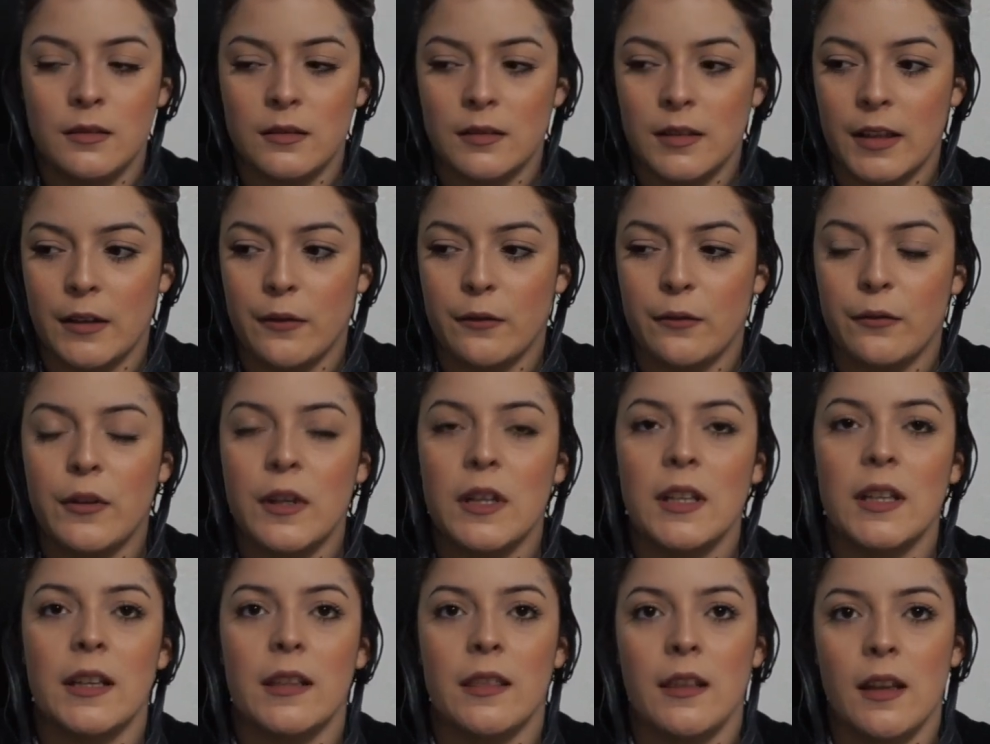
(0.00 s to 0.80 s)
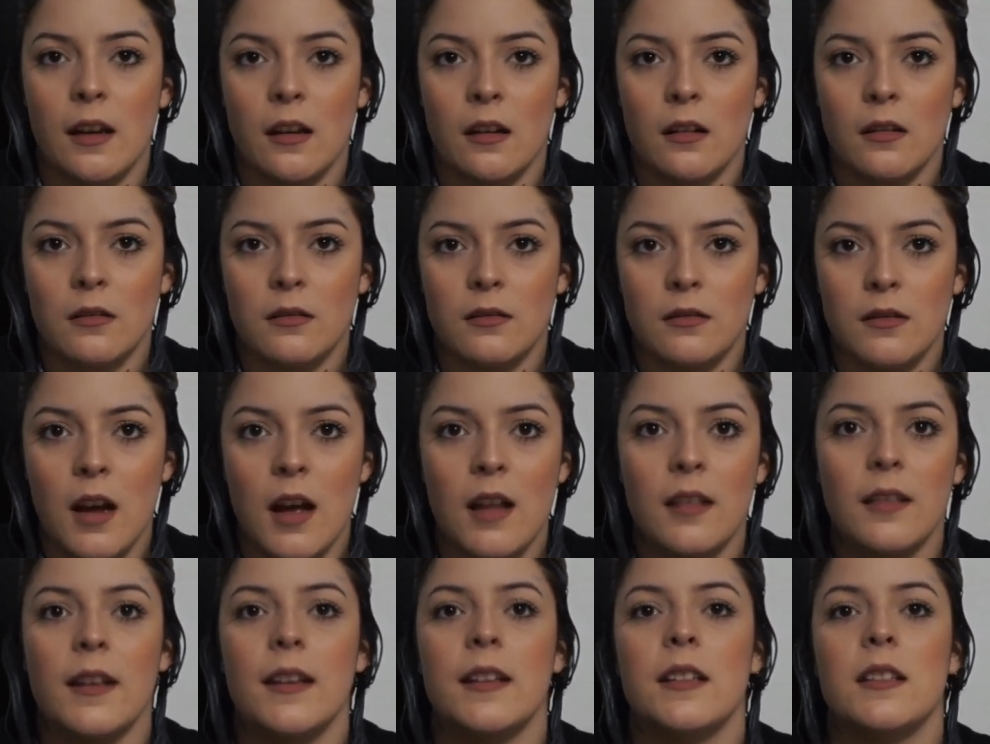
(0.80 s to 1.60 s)
like feel it there.
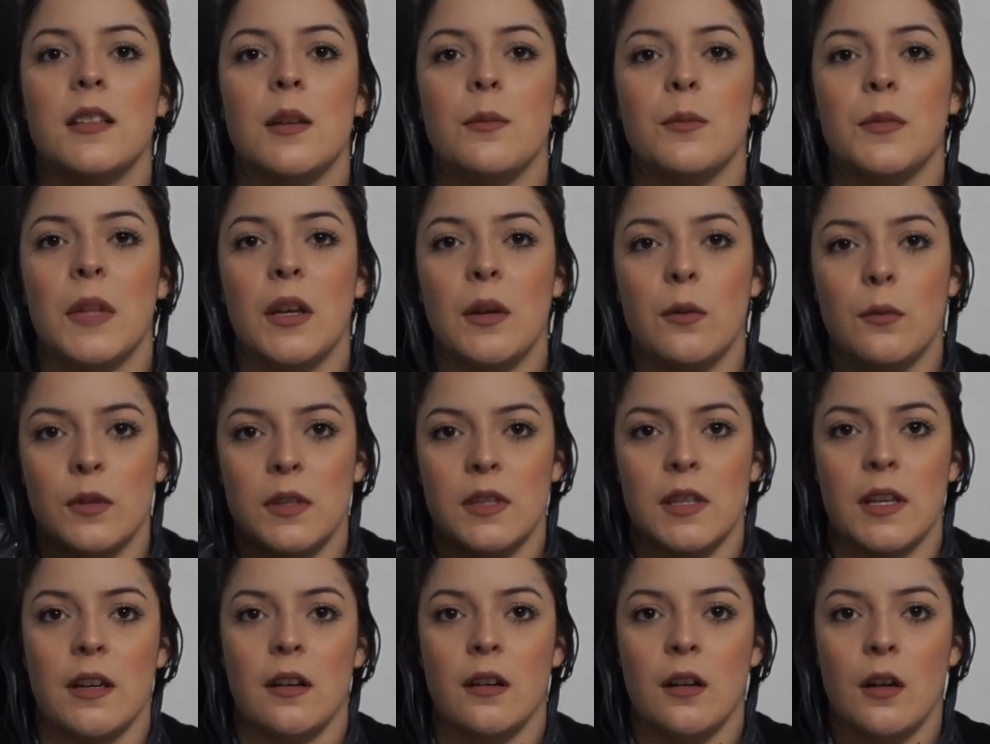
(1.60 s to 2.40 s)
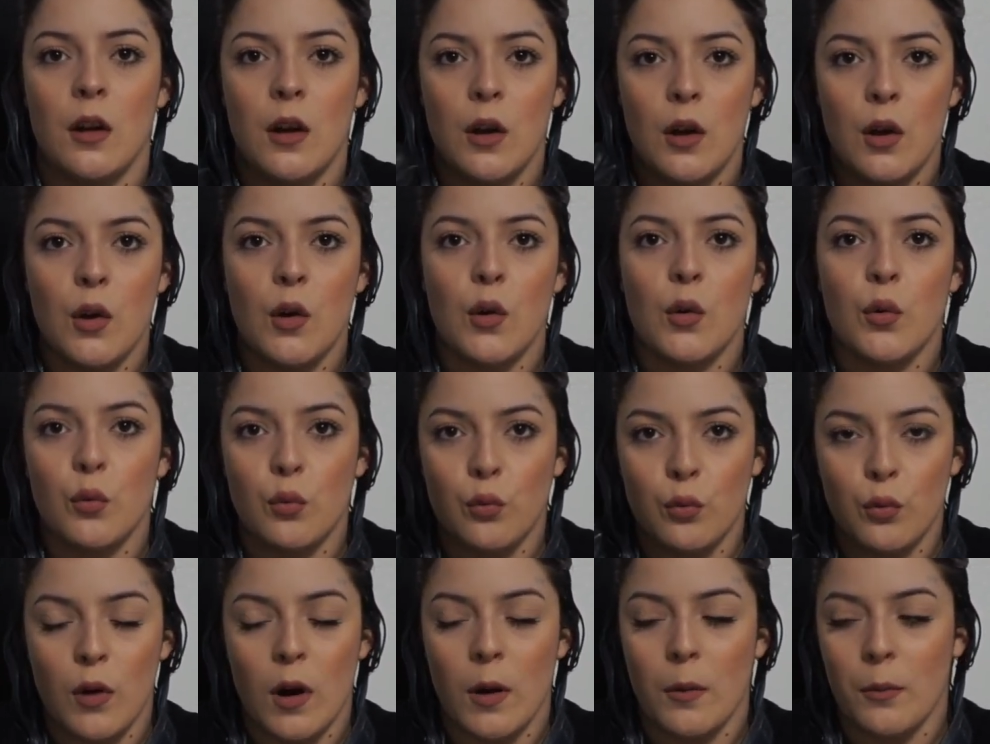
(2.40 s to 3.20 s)
Not like something was like
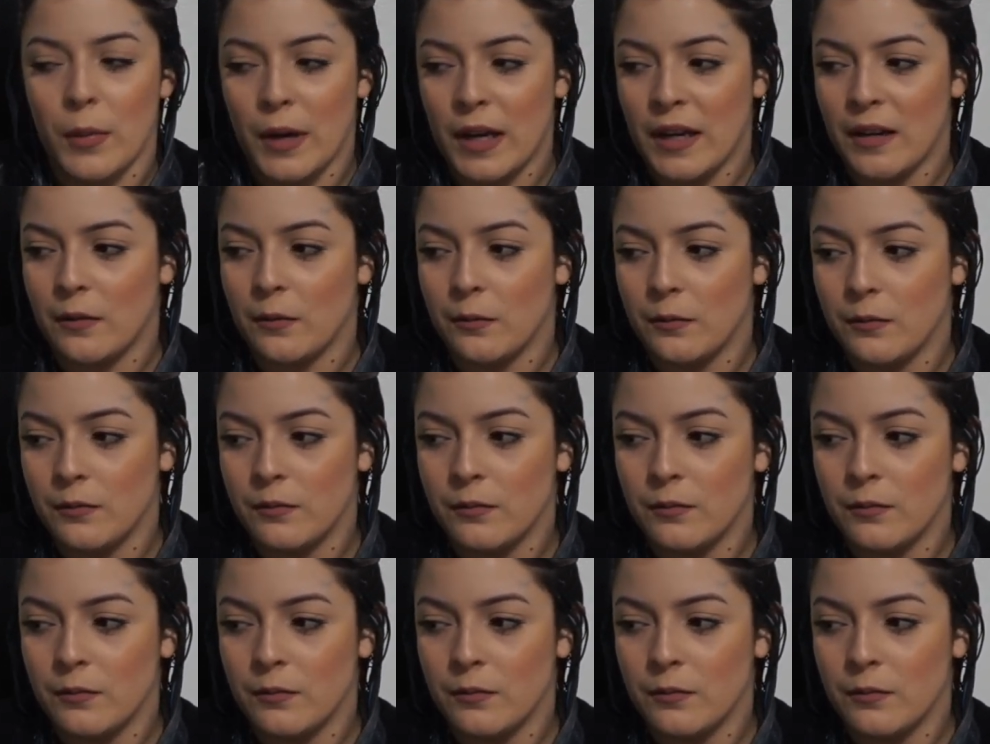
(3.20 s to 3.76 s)
rubbing